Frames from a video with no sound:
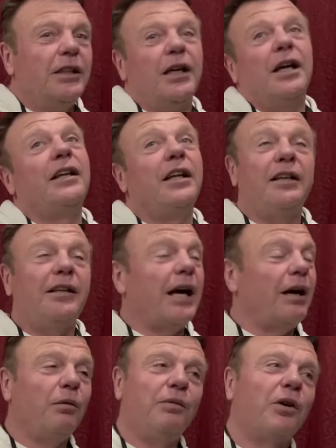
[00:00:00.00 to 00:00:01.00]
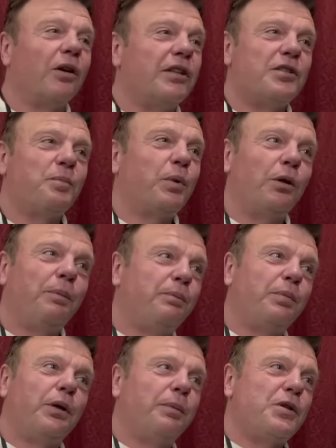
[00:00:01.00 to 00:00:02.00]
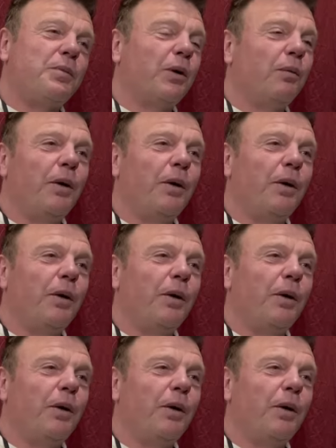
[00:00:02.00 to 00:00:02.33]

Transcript: And then now we've got this purpose-built